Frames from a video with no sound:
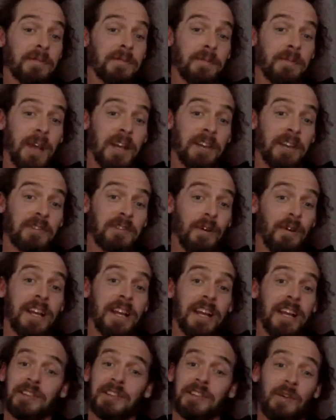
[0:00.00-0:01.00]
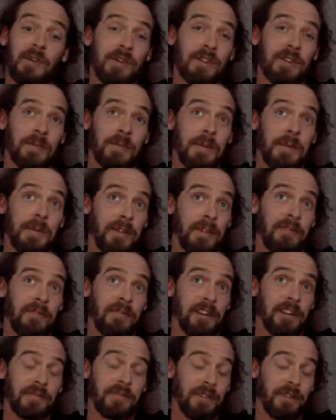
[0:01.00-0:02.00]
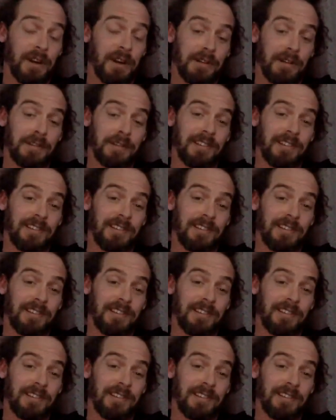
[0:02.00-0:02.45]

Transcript: the best story isn't always the people that finish first.